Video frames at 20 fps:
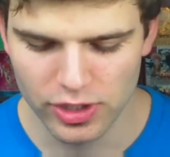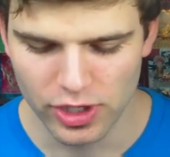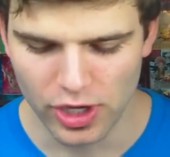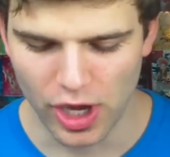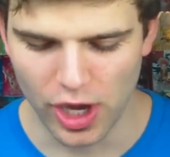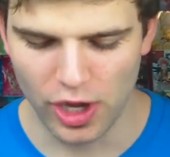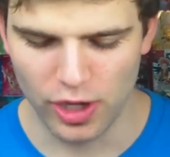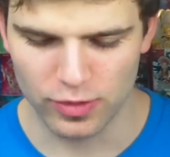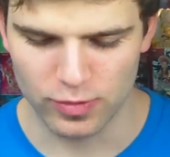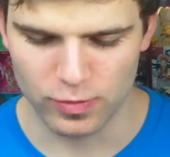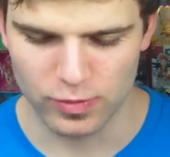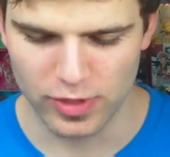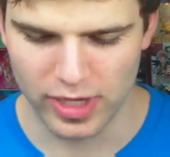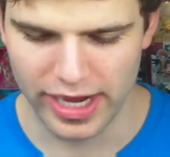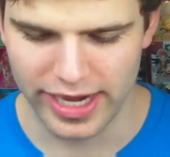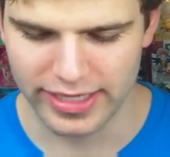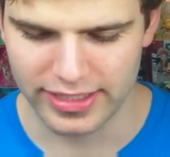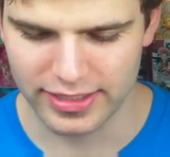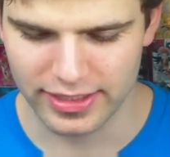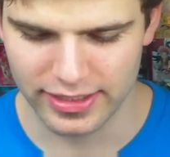All
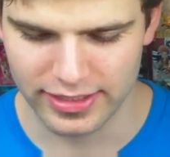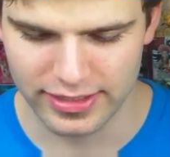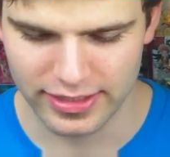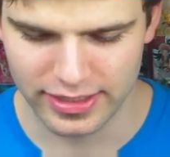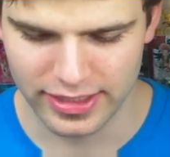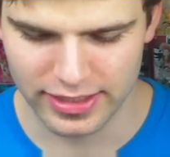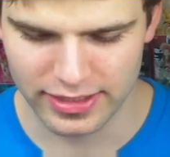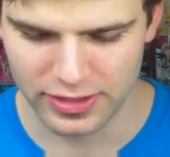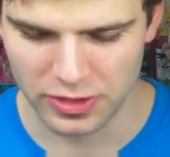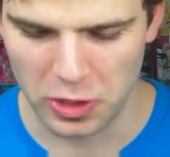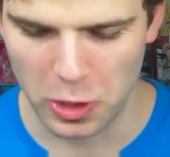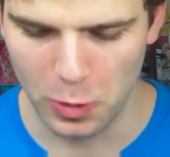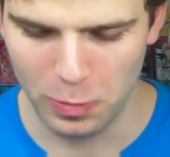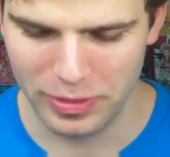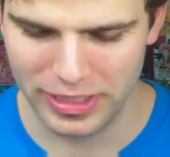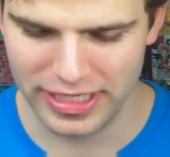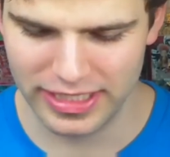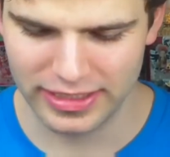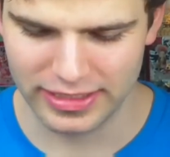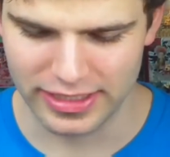right, let's get to
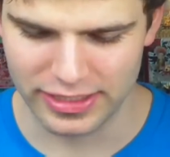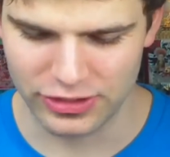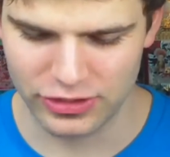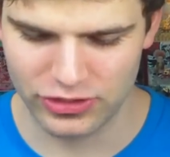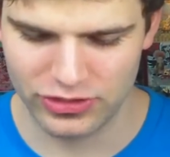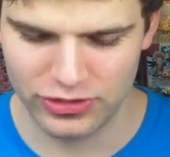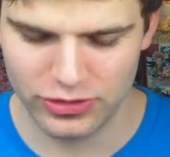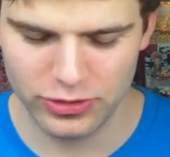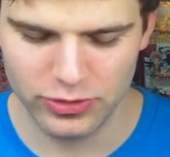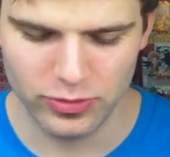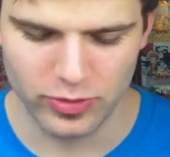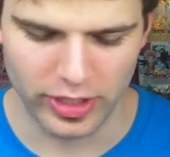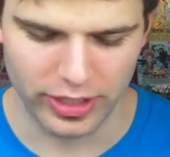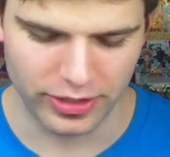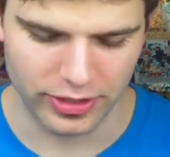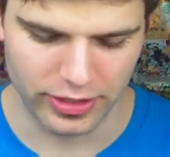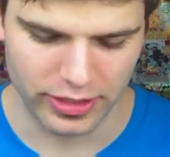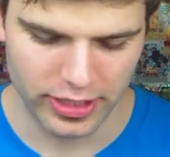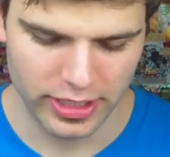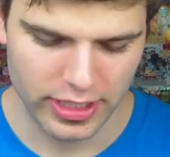opening these two
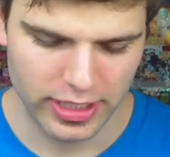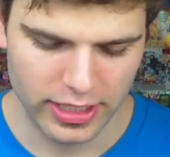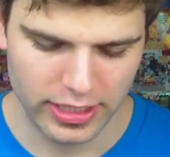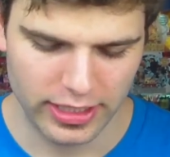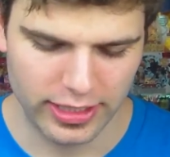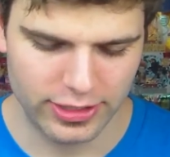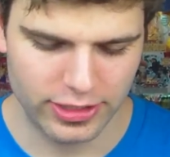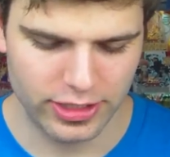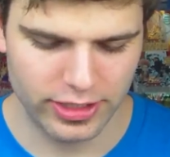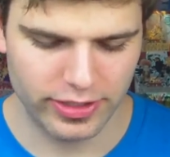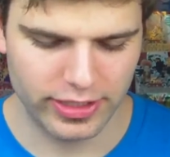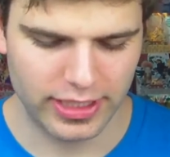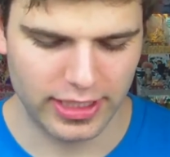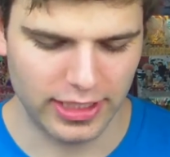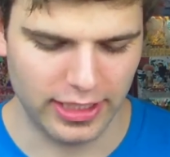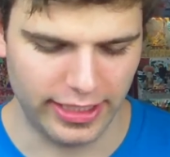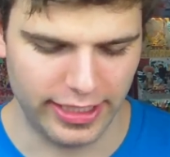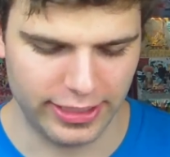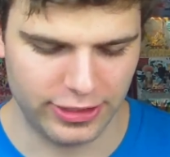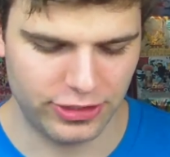other legendary
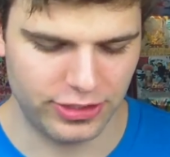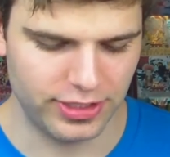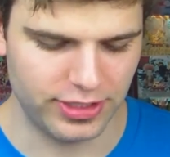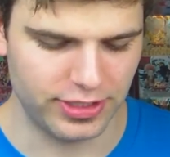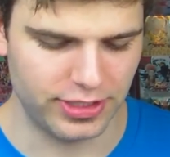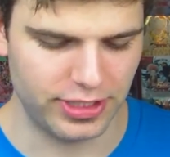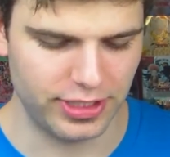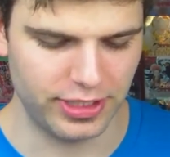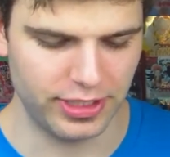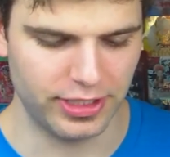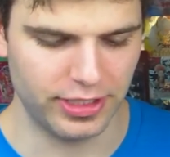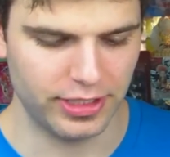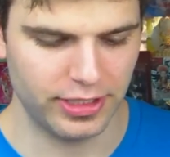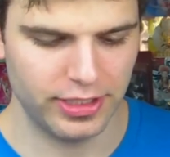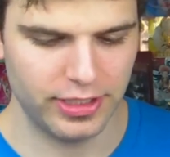collections here.